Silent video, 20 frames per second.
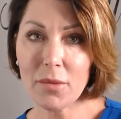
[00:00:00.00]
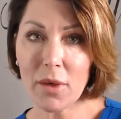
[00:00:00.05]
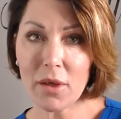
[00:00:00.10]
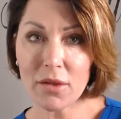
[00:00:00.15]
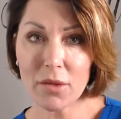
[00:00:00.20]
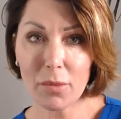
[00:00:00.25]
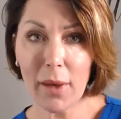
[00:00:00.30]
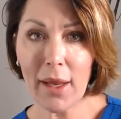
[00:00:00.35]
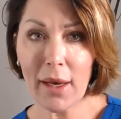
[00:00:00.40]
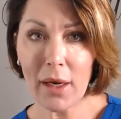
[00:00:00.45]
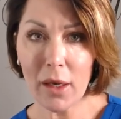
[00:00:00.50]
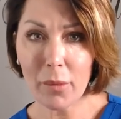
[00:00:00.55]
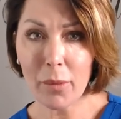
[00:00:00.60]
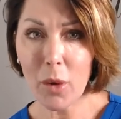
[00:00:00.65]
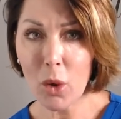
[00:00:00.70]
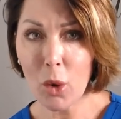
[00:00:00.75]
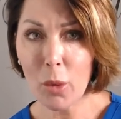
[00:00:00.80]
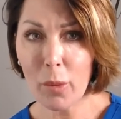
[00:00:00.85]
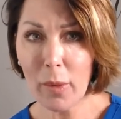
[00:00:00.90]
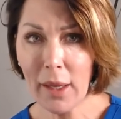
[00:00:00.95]
me onto platelet
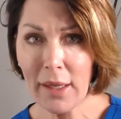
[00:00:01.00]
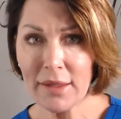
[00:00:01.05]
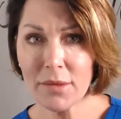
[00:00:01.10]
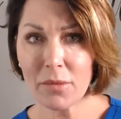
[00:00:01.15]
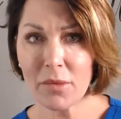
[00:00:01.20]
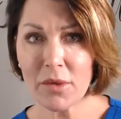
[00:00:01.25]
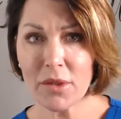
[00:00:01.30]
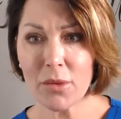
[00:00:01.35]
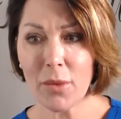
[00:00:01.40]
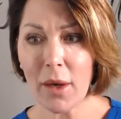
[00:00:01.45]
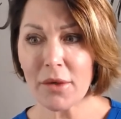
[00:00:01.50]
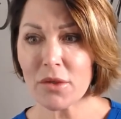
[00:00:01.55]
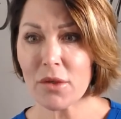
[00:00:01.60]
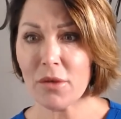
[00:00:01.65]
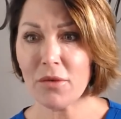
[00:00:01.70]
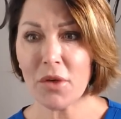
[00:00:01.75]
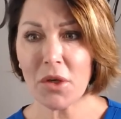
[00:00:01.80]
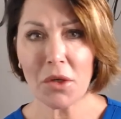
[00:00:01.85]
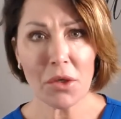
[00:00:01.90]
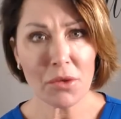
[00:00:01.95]
poor plasma as well. So
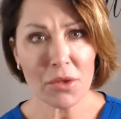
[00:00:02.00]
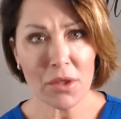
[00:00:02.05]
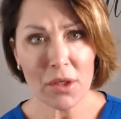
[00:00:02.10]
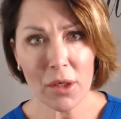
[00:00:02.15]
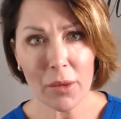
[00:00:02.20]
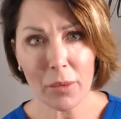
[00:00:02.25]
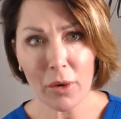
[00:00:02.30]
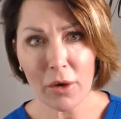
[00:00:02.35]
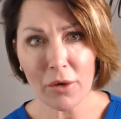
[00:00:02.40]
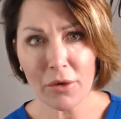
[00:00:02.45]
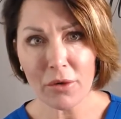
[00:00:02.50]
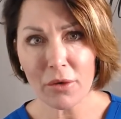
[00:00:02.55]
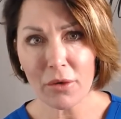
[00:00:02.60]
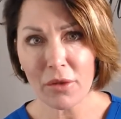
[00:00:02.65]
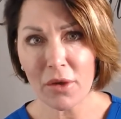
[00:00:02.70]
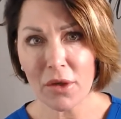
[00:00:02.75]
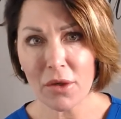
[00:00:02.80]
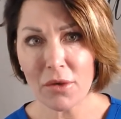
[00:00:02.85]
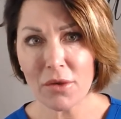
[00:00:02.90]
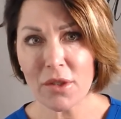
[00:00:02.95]
if you're using a product
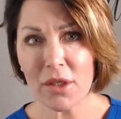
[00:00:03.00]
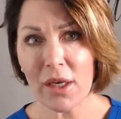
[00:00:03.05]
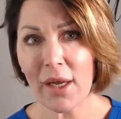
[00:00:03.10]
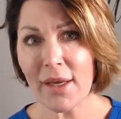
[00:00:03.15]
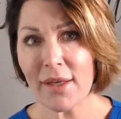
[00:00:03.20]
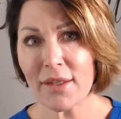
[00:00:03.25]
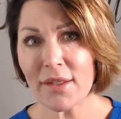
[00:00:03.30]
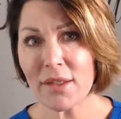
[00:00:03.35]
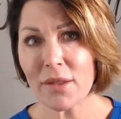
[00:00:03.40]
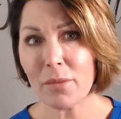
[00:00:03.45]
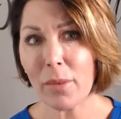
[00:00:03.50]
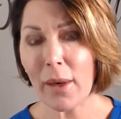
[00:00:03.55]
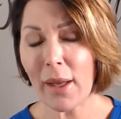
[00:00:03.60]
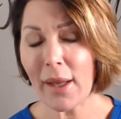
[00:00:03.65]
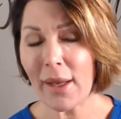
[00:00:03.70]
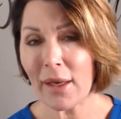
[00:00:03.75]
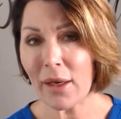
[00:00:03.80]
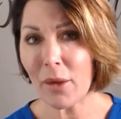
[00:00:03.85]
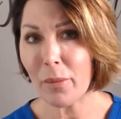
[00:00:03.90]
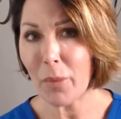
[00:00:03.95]
that utilises
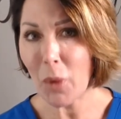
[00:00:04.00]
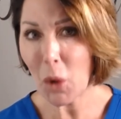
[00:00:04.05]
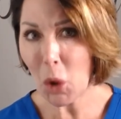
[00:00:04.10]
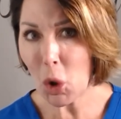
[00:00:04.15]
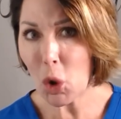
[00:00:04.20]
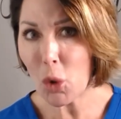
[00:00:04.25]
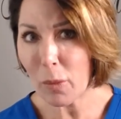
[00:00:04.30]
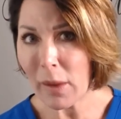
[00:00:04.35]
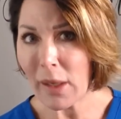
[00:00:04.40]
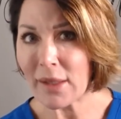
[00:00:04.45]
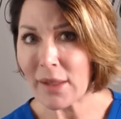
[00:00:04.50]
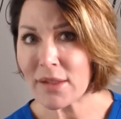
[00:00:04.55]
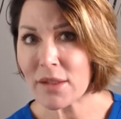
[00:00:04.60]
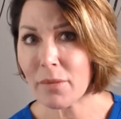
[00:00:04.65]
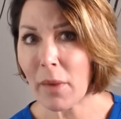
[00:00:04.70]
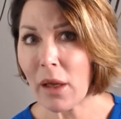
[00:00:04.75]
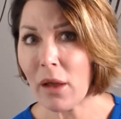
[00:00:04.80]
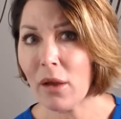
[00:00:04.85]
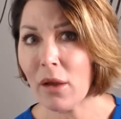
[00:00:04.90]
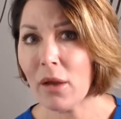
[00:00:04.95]
platelet poor
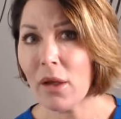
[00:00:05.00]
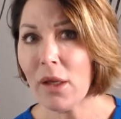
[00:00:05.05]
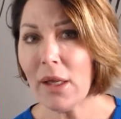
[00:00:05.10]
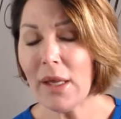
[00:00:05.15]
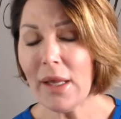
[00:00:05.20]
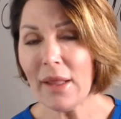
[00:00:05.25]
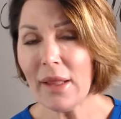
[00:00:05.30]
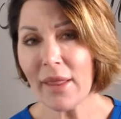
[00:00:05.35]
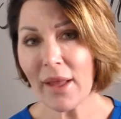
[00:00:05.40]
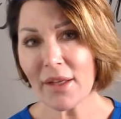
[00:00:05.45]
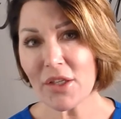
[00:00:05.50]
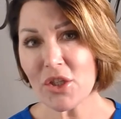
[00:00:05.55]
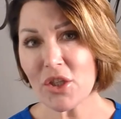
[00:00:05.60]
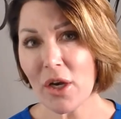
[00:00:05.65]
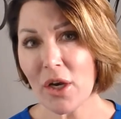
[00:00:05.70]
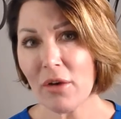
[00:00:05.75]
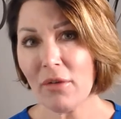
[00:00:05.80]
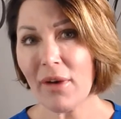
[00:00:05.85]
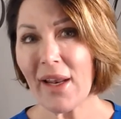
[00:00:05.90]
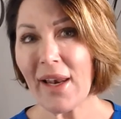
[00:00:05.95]
plasma, that's
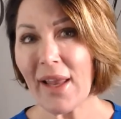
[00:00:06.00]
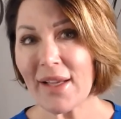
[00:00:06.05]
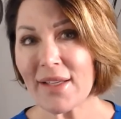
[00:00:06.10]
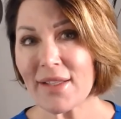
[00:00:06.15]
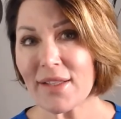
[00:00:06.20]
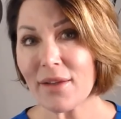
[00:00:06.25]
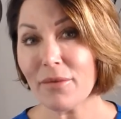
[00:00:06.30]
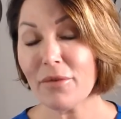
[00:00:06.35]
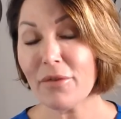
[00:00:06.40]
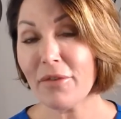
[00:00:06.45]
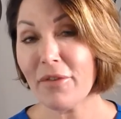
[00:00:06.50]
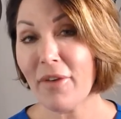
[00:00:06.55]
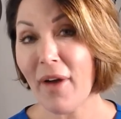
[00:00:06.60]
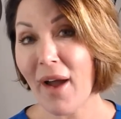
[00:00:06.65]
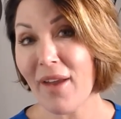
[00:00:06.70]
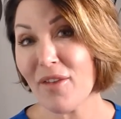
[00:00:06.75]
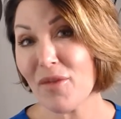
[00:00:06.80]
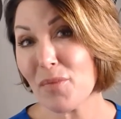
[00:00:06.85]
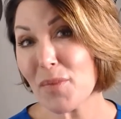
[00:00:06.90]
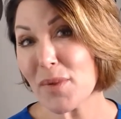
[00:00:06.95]
generally less than
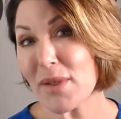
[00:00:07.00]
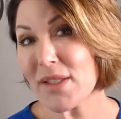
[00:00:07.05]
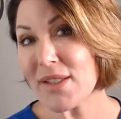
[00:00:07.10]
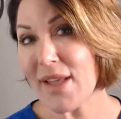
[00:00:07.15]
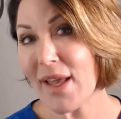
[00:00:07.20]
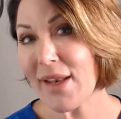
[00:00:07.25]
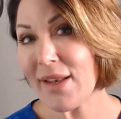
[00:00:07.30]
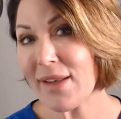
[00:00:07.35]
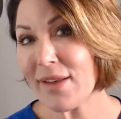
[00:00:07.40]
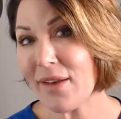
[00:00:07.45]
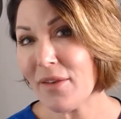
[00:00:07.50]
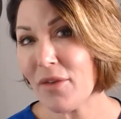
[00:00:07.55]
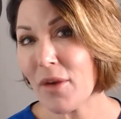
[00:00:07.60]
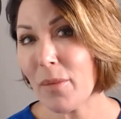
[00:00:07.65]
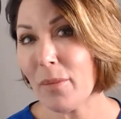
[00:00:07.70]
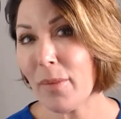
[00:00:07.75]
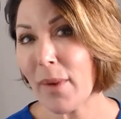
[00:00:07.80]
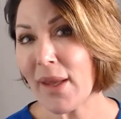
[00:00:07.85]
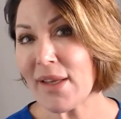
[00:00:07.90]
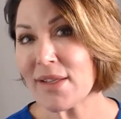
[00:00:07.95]
5% of your
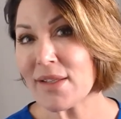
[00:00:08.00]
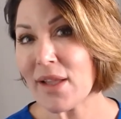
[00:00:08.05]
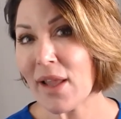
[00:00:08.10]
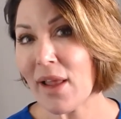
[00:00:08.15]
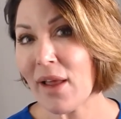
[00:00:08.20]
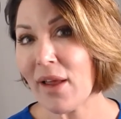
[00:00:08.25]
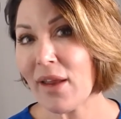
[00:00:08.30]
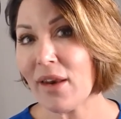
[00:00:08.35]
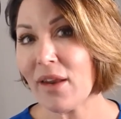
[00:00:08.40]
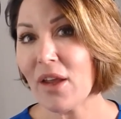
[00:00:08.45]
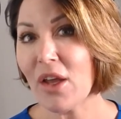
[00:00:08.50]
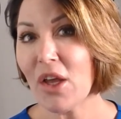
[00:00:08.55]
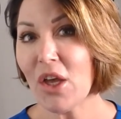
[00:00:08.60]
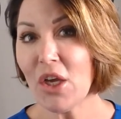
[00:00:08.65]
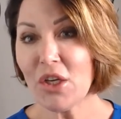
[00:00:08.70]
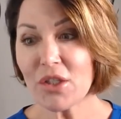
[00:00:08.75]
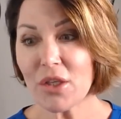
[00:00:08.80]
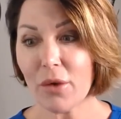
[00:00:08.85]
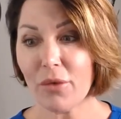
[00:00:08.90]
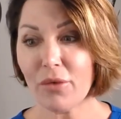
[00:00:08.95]
baseline.
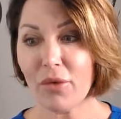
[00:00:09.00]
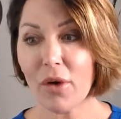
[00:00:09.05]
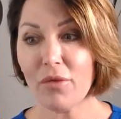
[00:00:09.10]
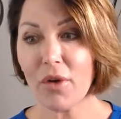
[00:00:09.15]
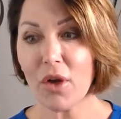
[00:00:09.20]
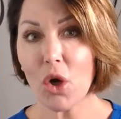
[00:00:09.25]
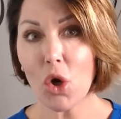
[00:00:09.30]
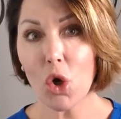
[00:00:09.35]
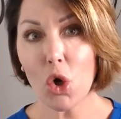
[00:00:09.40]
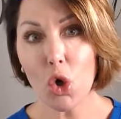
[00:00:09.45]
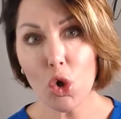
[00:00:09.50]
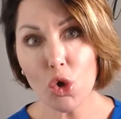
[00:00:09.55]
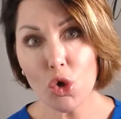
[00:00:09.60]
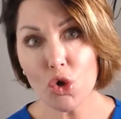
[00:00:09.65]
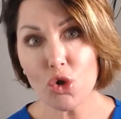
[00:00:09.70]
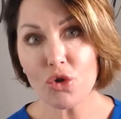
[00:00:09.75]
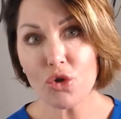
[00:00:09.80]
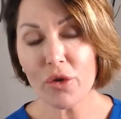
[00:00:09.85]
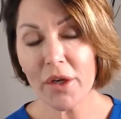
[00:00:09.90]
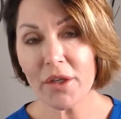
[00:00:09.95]
So for every
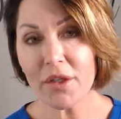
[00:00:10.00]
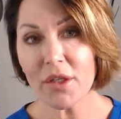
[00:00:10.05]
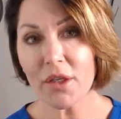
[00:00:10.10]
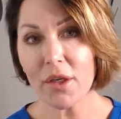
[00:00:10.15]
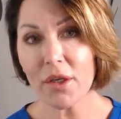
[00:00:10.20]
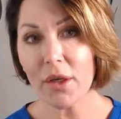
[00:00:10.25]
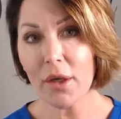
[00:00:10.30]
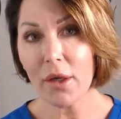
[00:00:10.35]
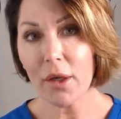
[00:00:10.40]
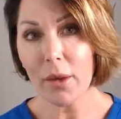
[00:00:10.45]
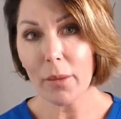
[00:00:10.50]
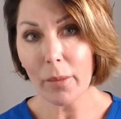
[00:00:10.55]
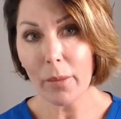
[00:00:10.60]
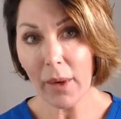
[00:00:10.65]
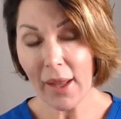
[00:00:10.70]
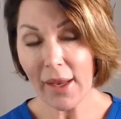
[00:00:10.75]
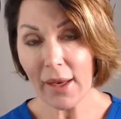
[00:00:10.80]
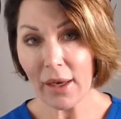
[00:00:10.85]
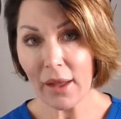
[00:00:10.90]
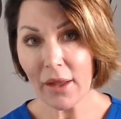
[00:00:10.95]
100
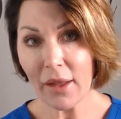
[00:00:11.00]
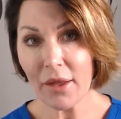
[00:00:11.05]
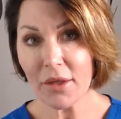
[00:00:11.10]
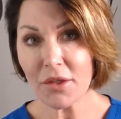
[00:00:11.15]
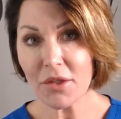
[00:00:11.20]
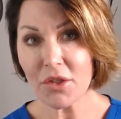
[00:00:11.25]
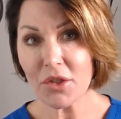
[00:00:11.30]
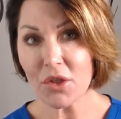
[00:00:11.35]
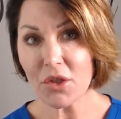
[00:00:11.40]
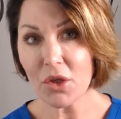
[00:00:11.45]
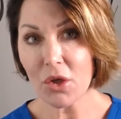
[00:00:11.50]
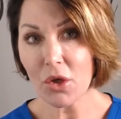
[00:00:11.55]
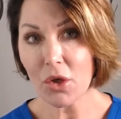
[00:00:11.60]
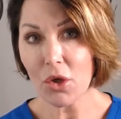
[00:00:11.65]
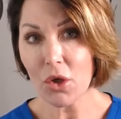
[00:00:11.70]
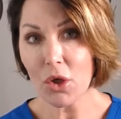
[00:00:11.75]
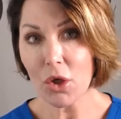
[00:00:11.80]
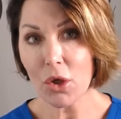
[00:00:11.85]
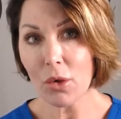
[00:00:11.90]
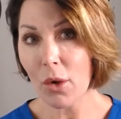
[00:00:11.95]
platelets,
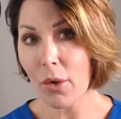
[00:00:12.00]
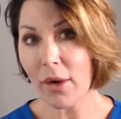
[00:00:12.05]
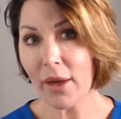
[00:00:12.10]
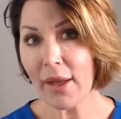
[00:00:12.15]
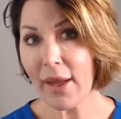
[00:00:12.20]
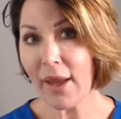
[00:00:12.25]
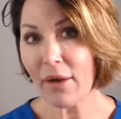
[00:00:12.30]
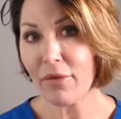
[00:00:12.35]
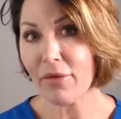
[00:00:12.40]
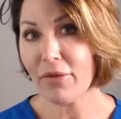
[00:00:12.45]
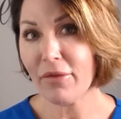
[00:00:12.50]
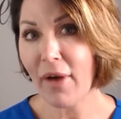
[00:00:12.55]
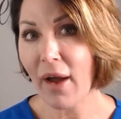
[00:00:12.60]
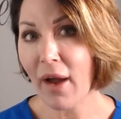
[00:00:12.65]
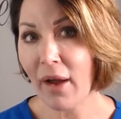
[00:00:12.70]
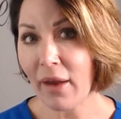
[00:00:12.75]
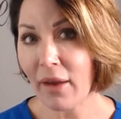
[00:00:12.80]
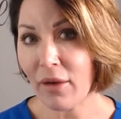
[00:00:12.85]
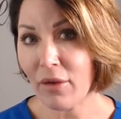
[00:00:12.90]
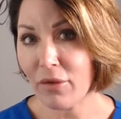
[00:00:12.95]
you only get
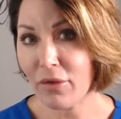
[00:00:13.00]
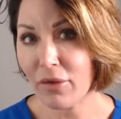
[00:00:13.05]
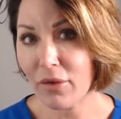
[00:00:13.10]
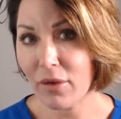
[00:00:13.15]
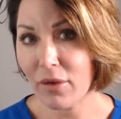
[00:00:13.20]
five.